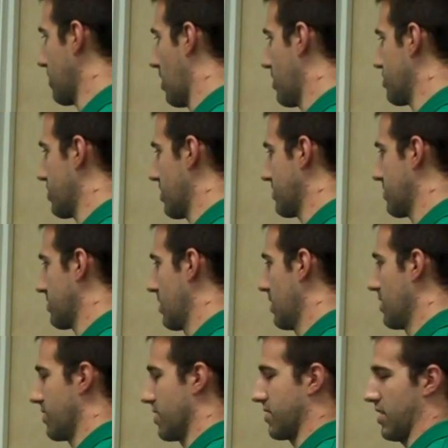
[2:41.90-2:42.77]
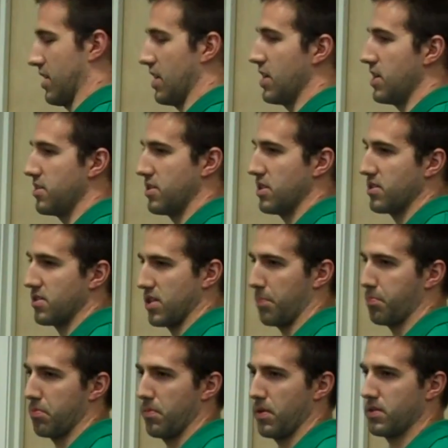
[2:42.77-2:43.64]
on just this easy
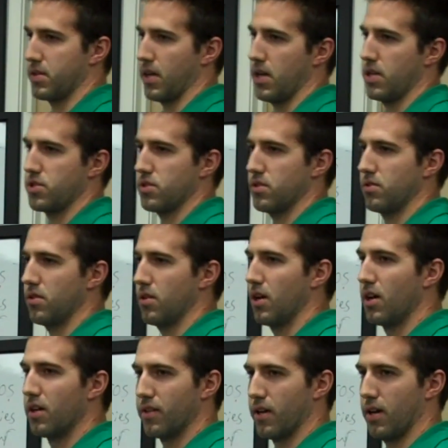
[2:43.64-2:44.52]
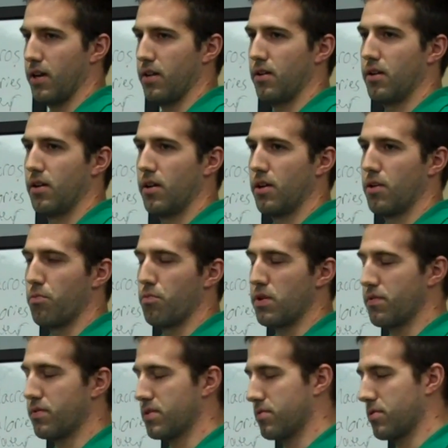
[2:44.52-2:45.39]
supplementation that
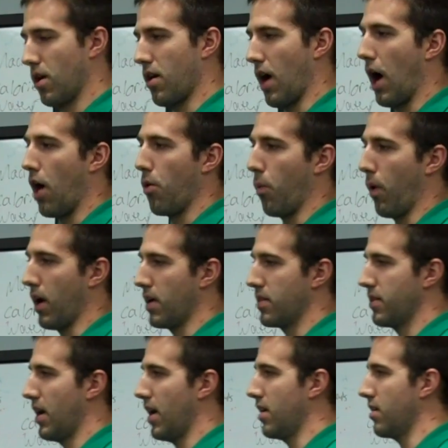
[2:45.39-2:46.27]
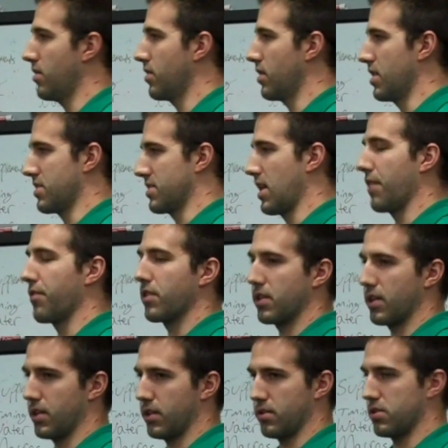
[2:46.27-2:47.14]
we start outweighing that, it's never
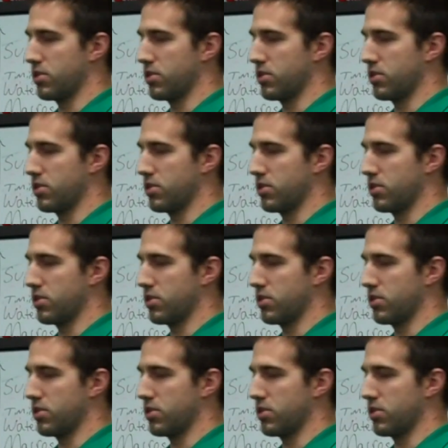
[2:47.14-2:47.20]
going to get the